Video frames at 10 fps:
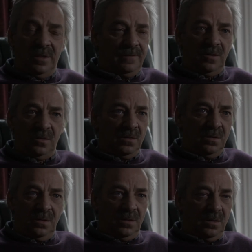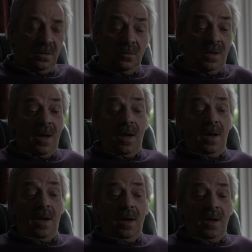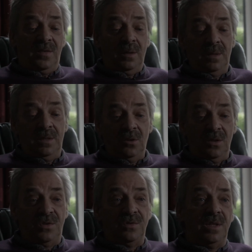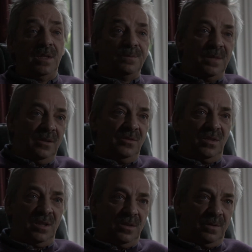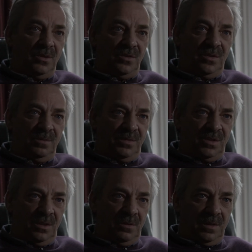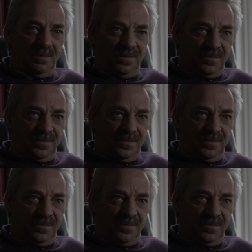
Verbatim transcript: difficult. Well, uh, if somebody's got a dream, how do you tell them not to pursue it?